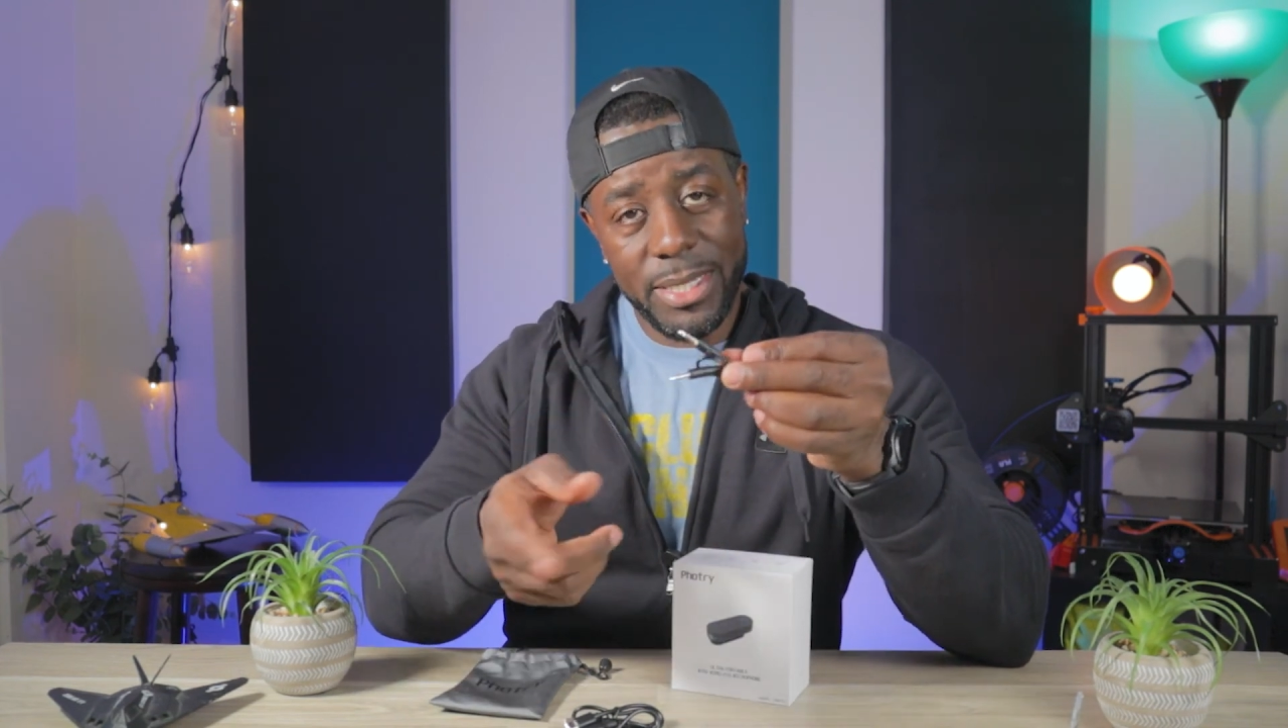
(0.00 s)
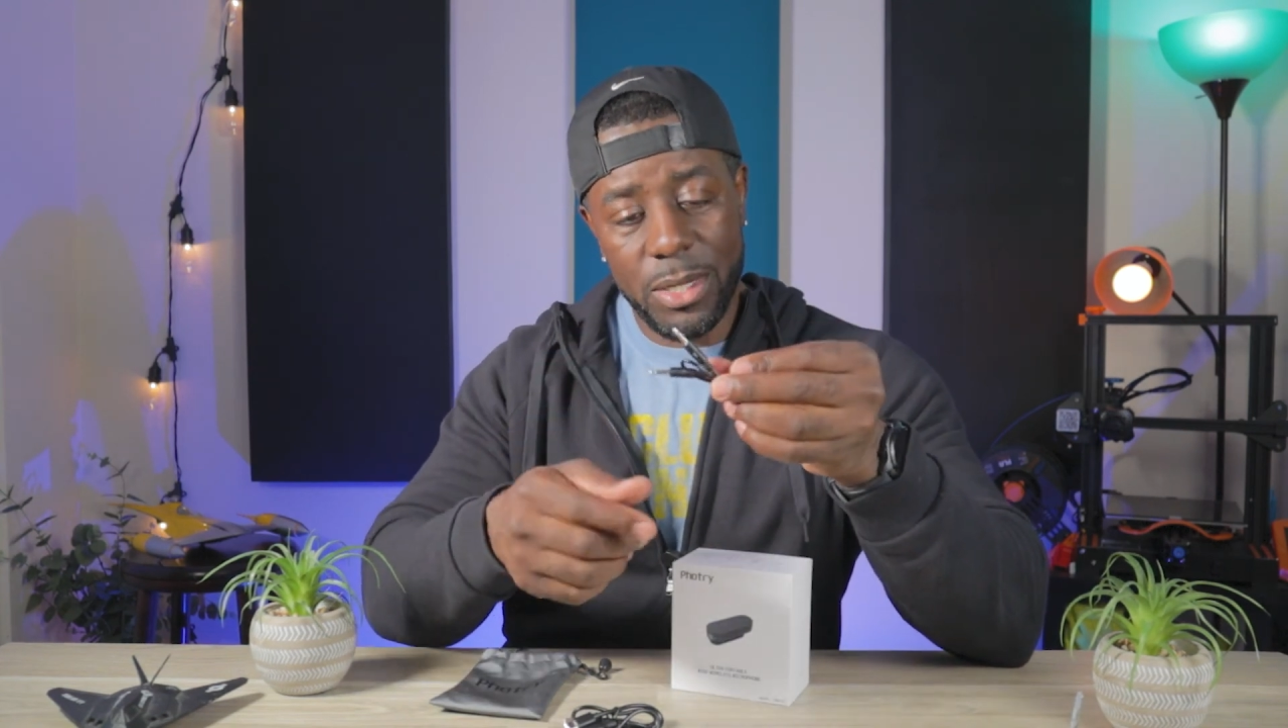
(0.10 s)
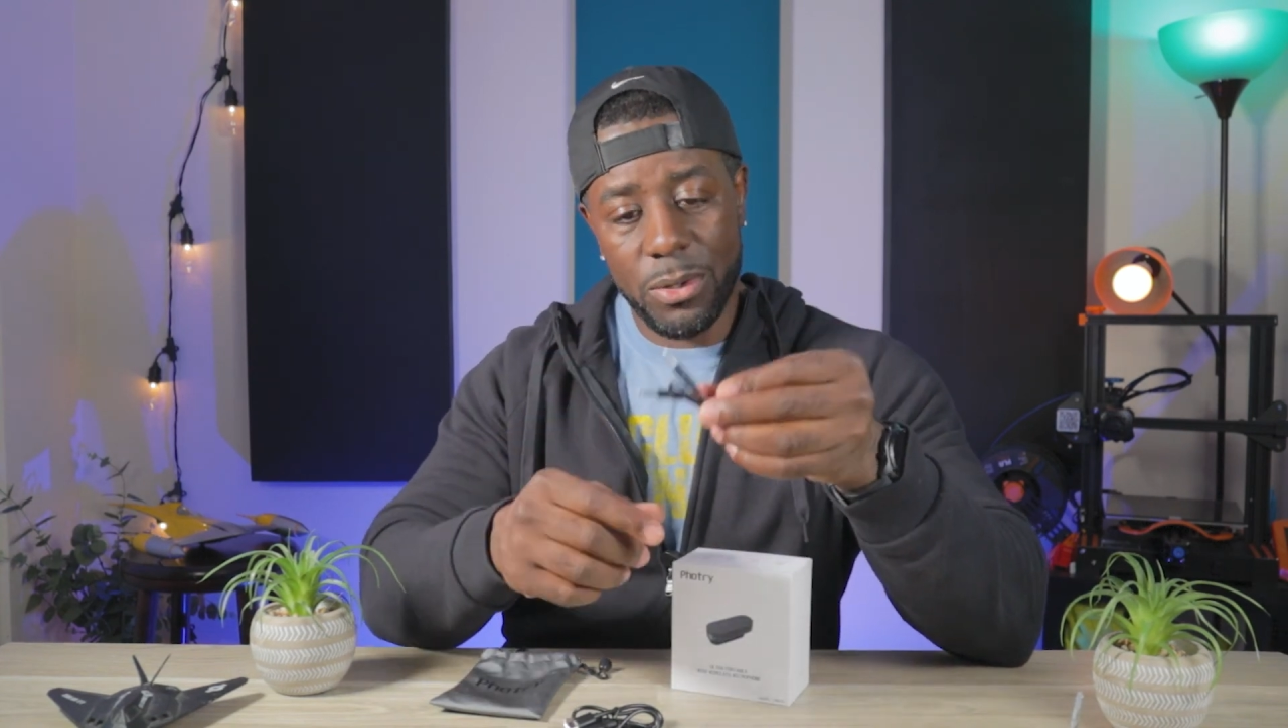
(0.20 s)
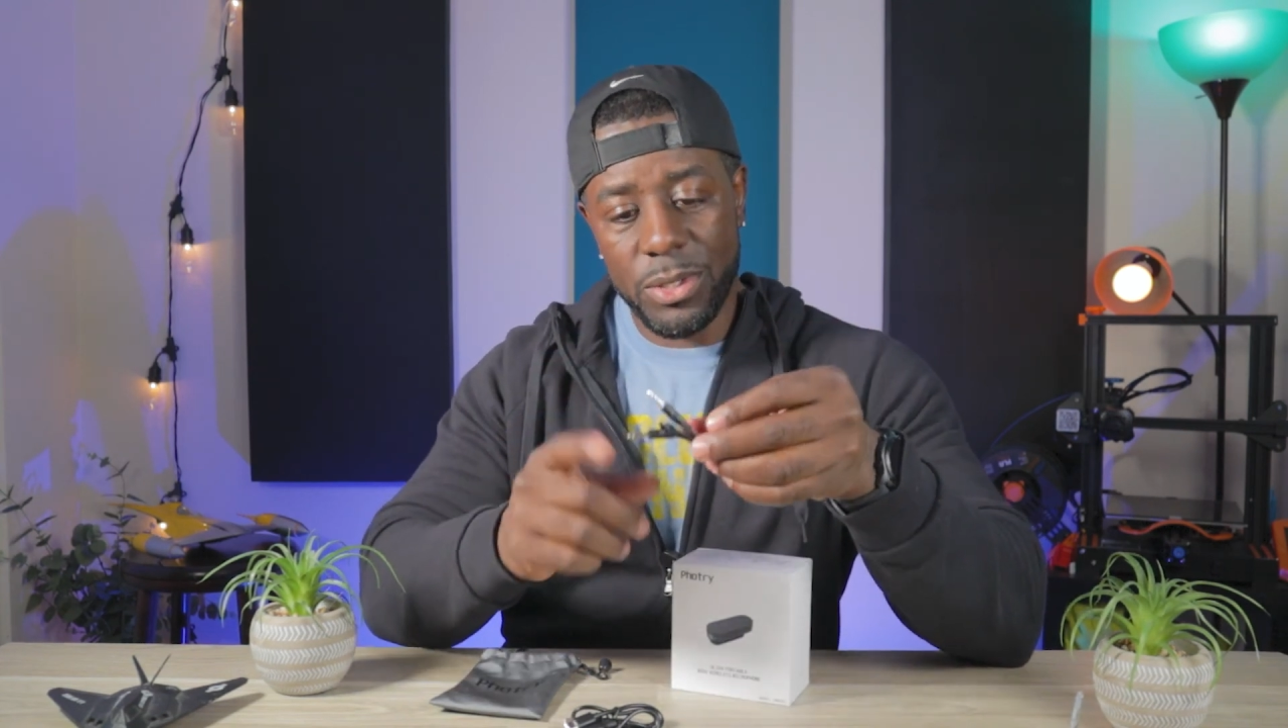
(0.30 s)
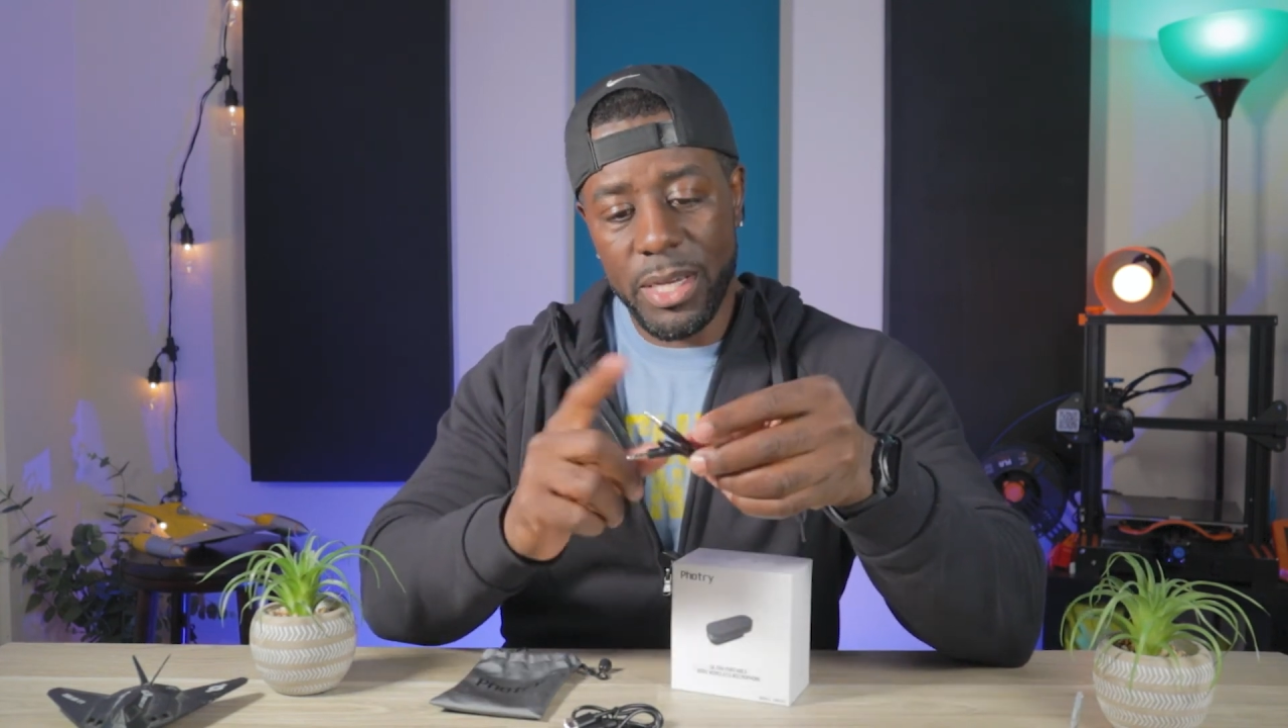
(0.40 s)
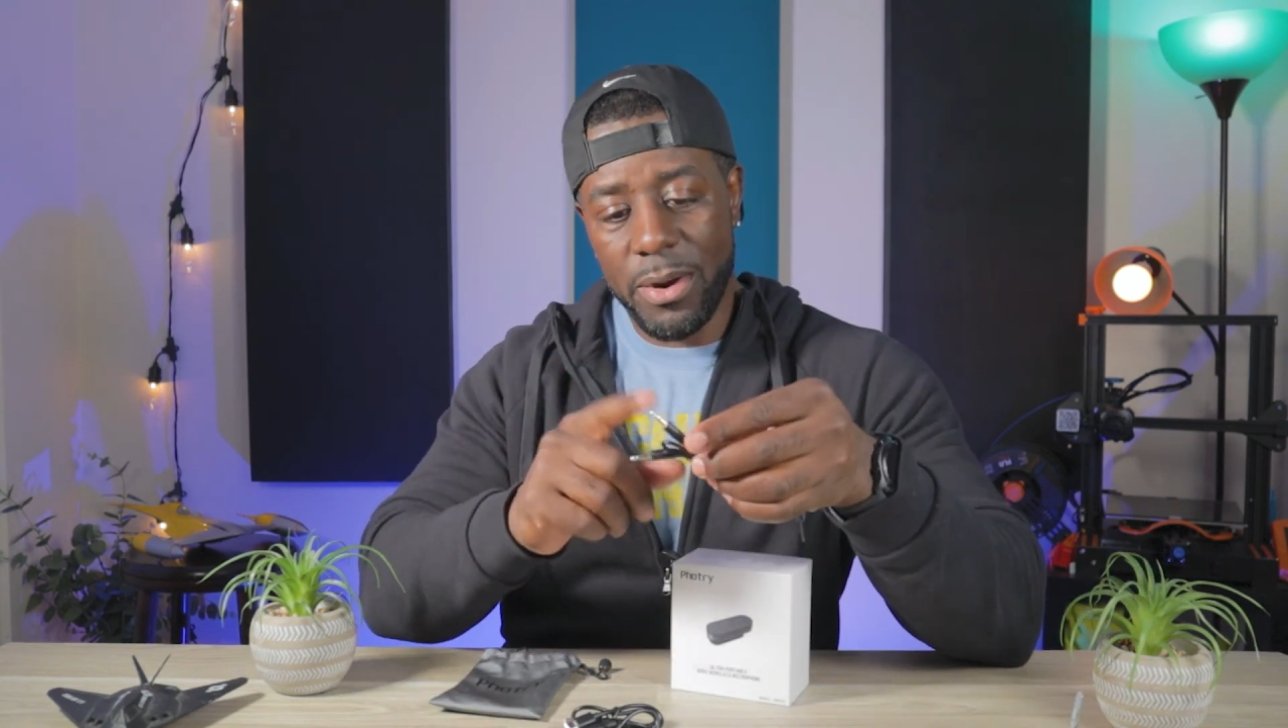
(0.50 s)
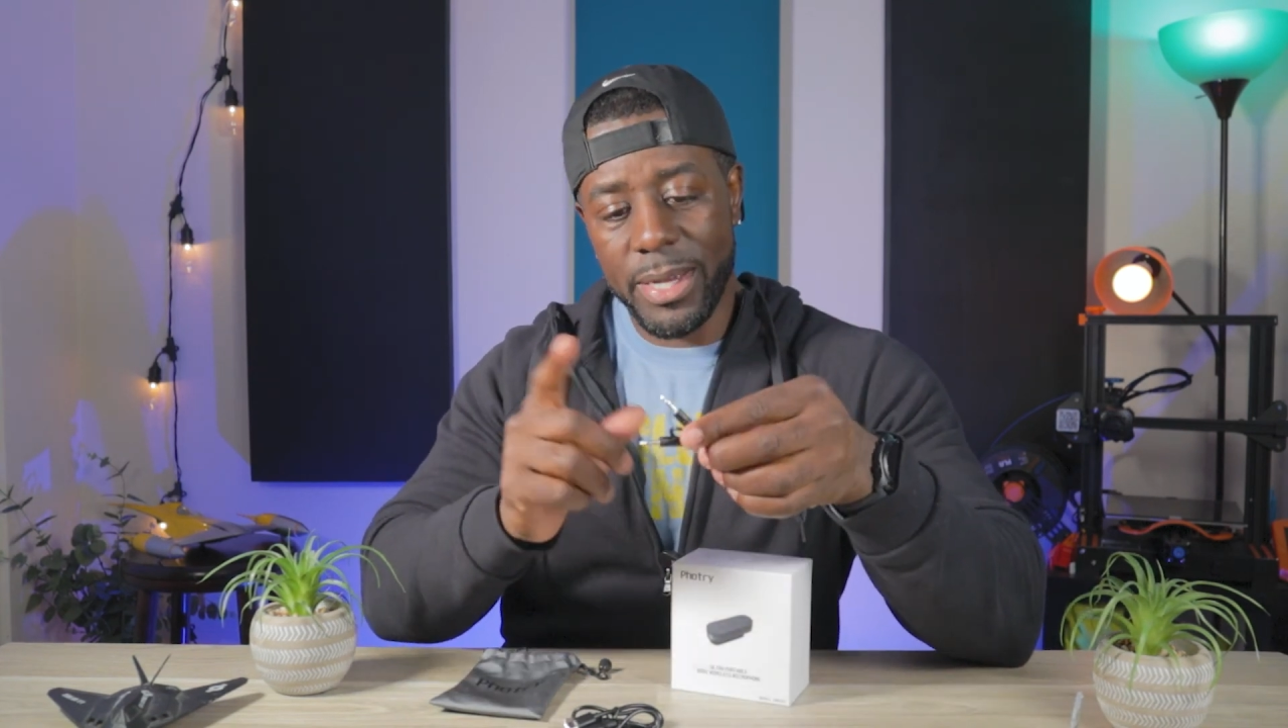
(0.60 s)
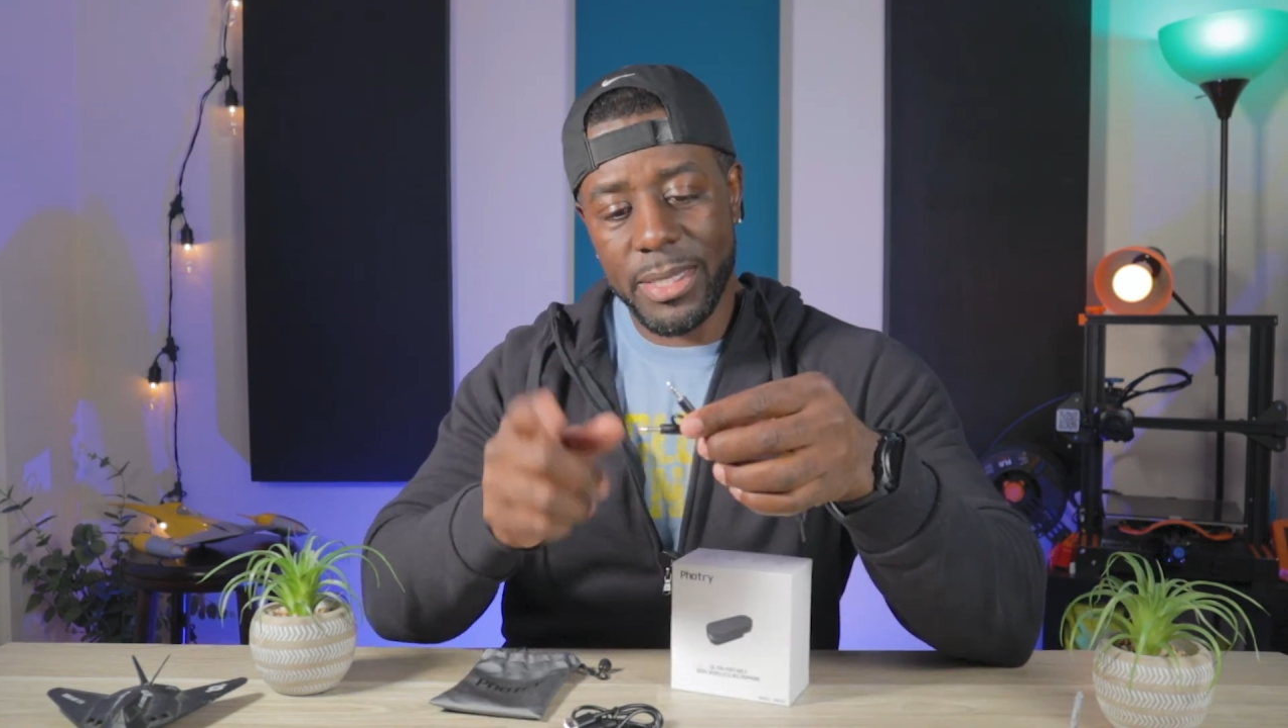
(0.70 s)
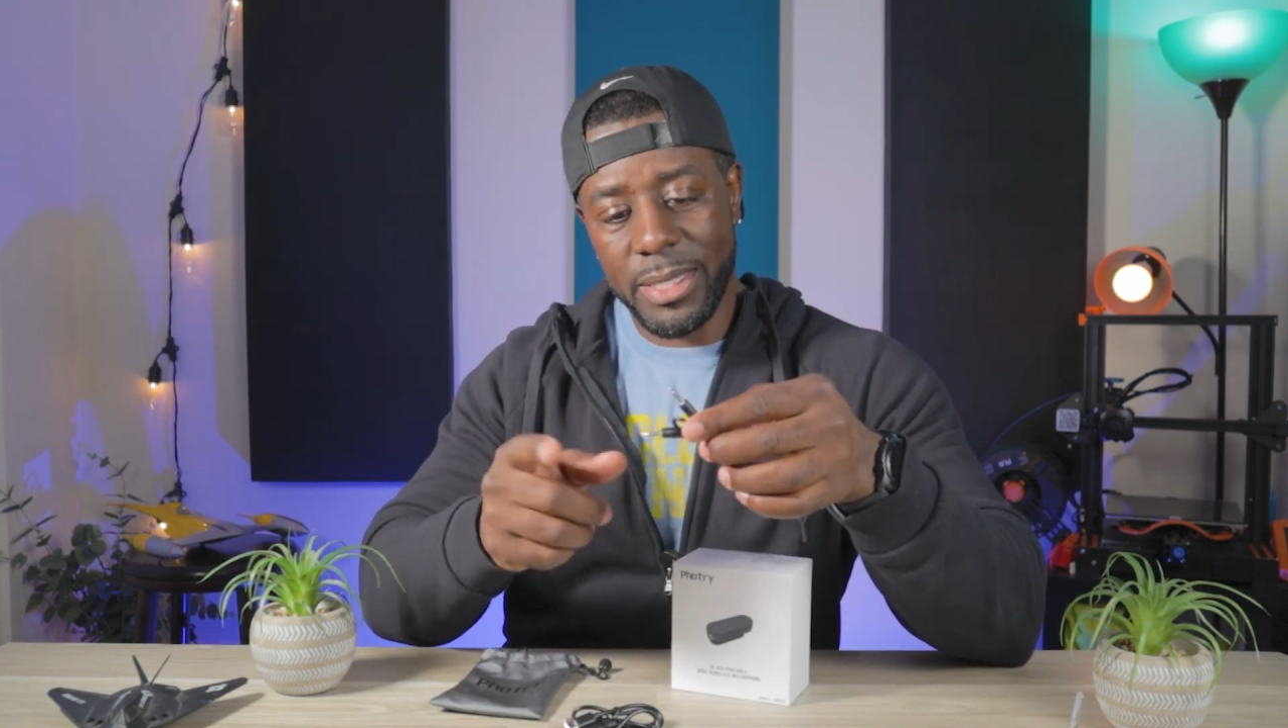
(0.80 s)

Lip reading: So TRS